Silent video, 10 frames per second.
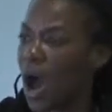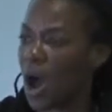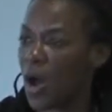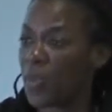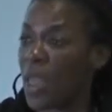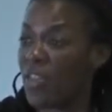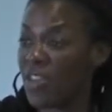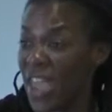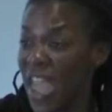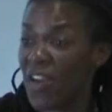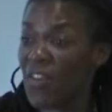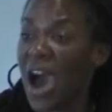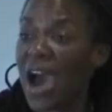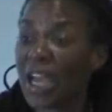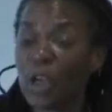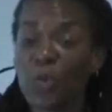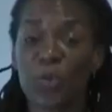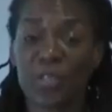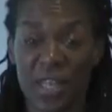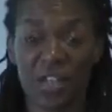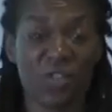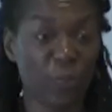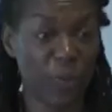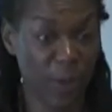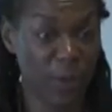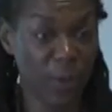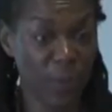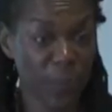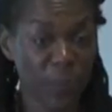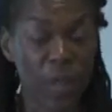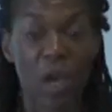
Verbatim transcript: um, that they have a higher percentage of people